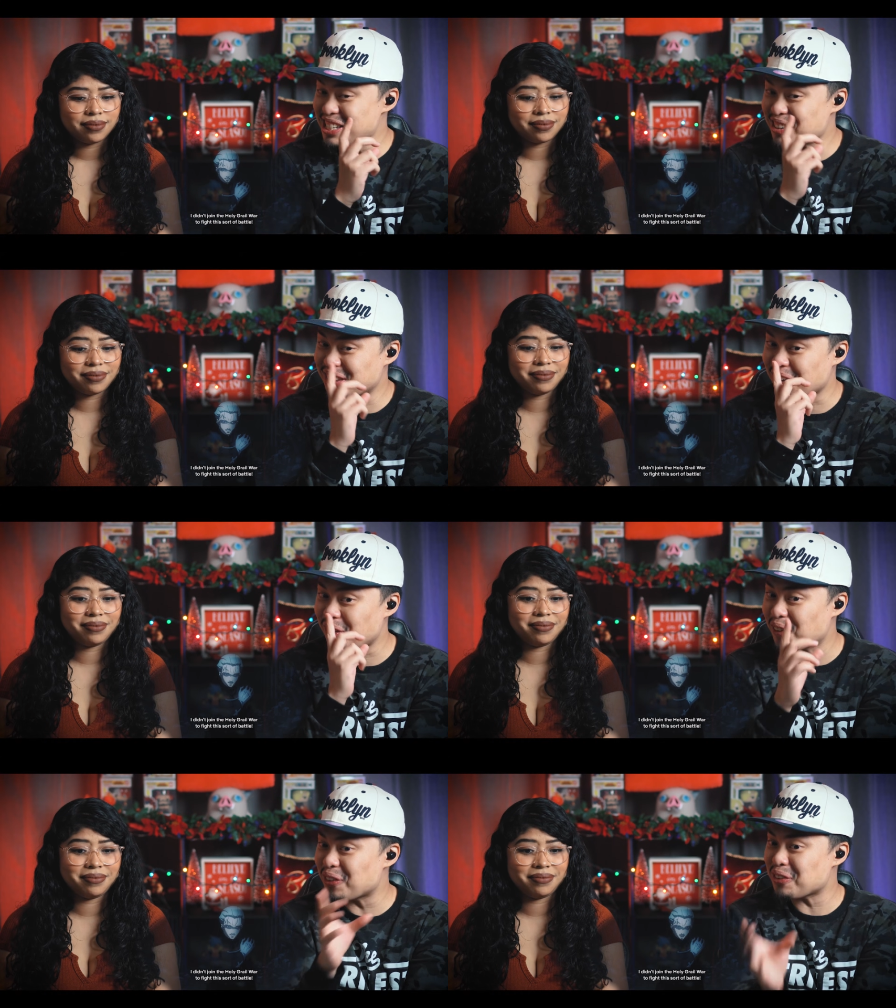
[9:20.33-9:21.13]
Speaker 1: Yo, the
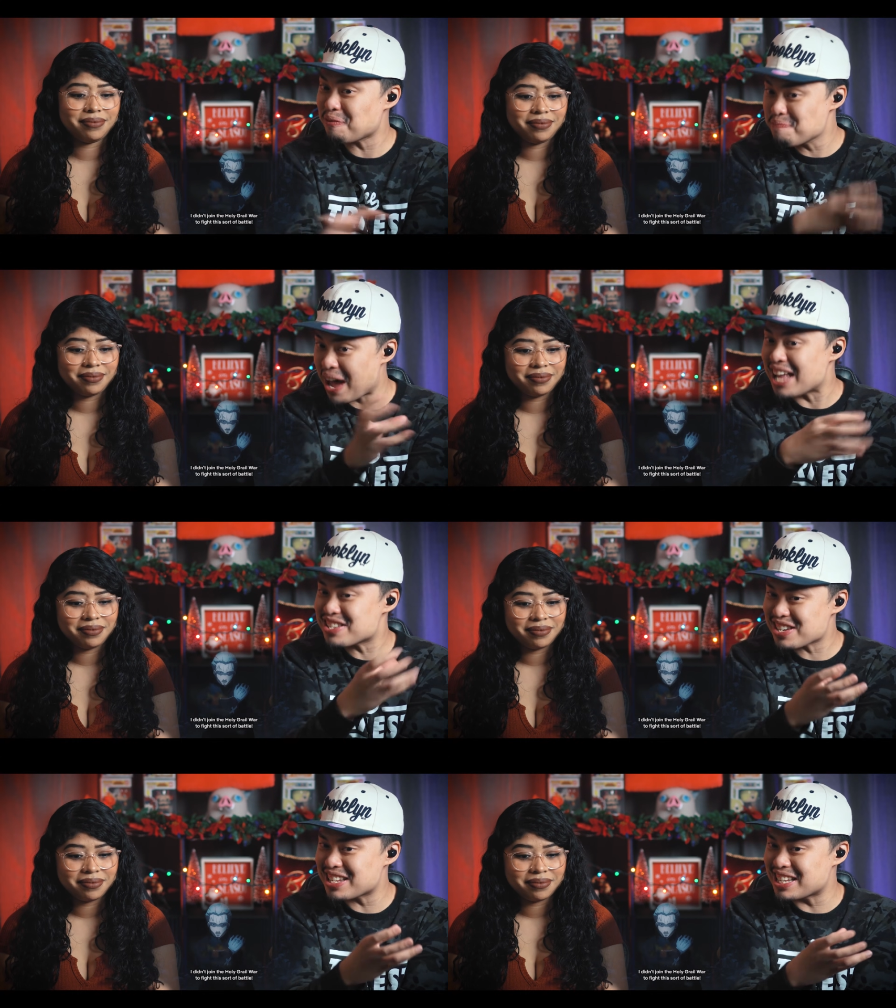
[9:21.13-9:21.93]
whole
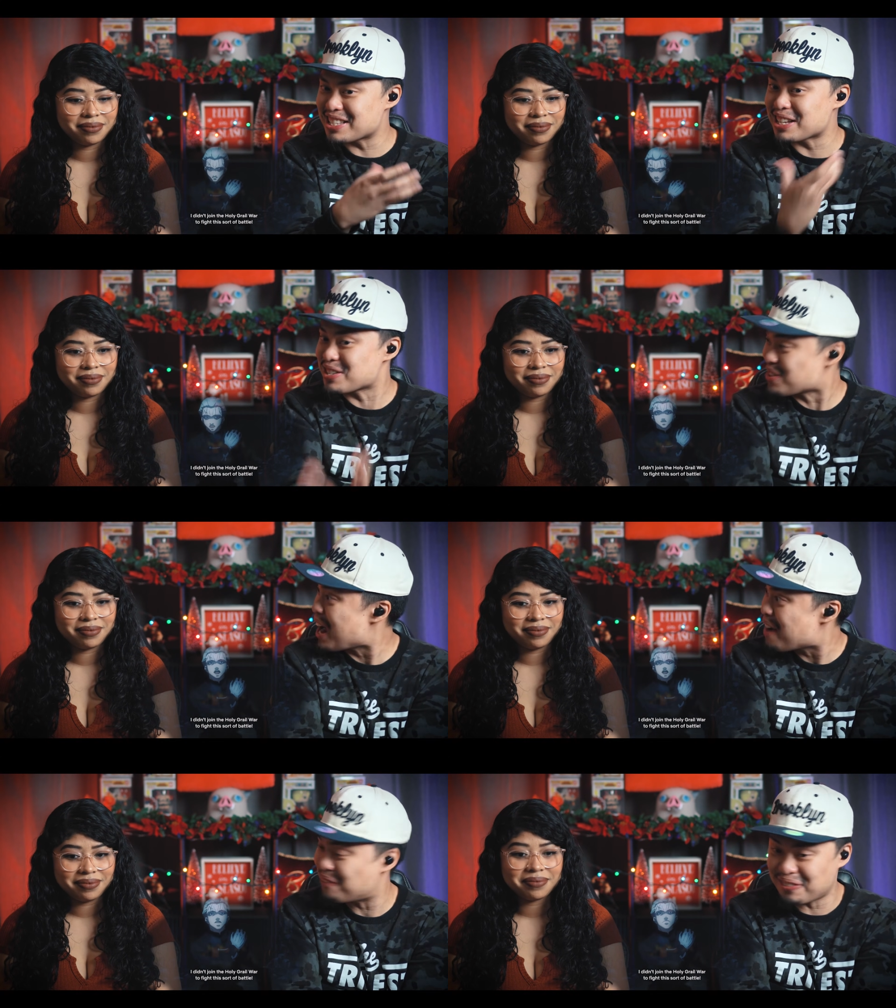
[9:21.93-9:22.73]
mansion is a
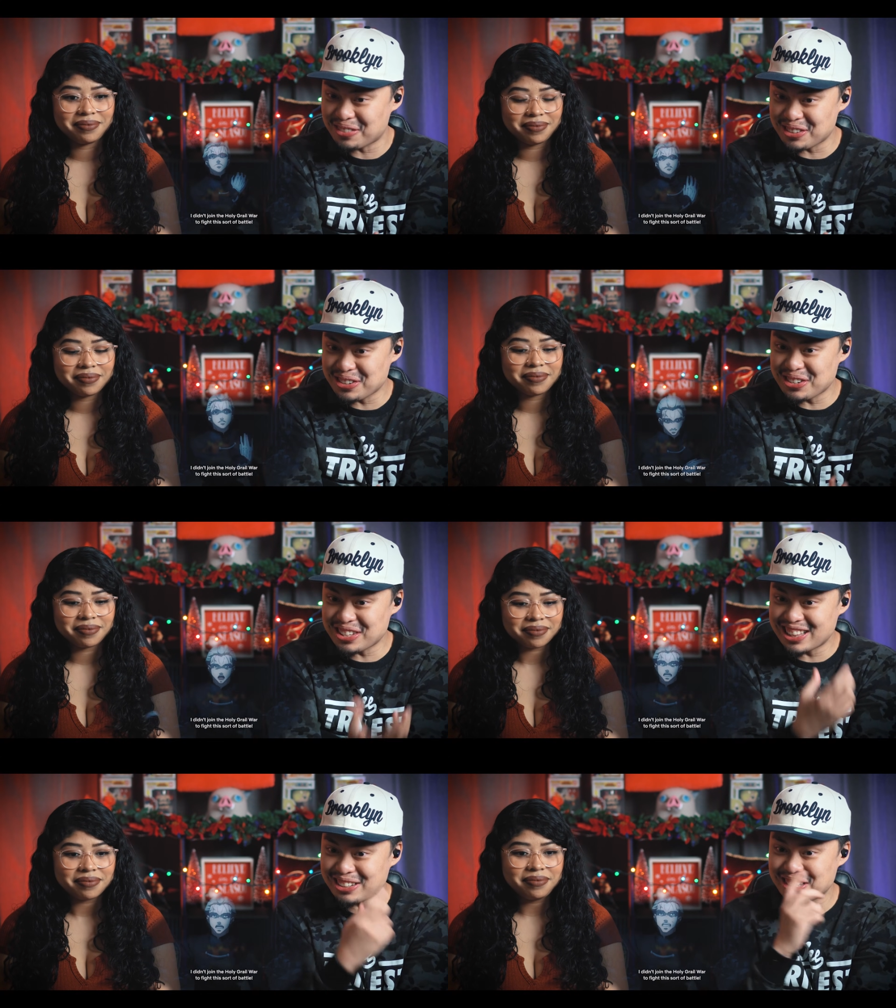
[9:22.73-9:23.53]
trap,
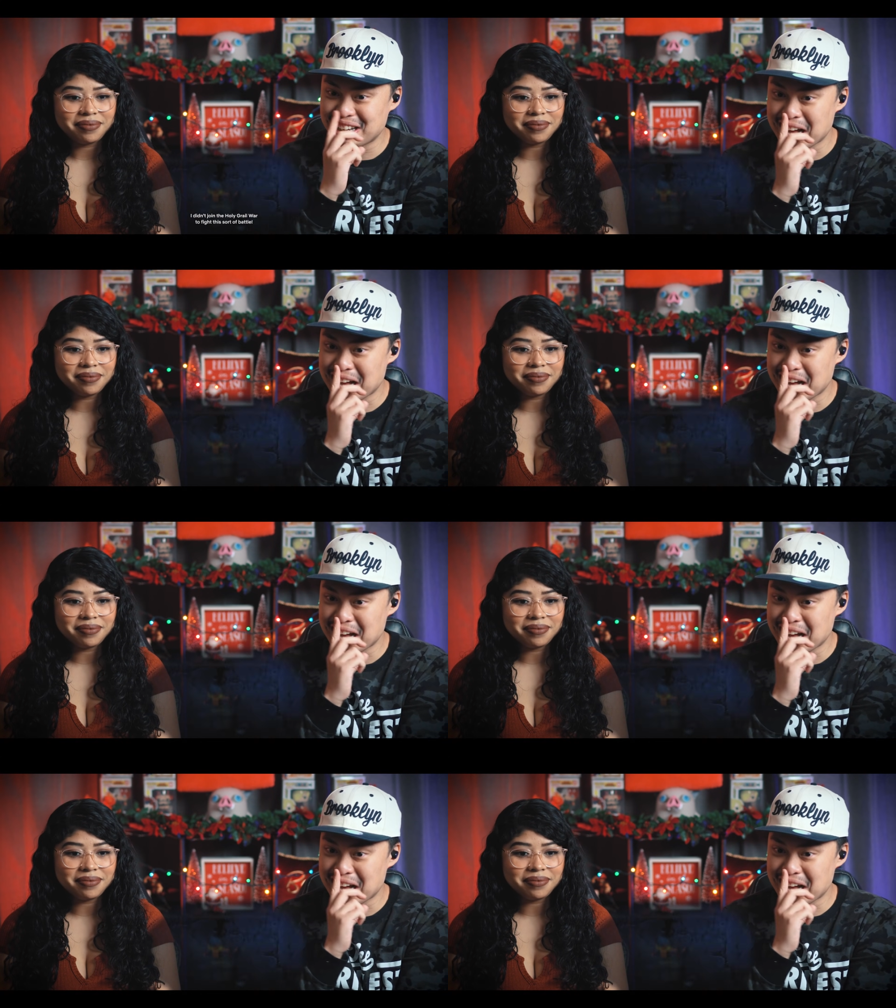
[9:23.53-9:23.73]
dude.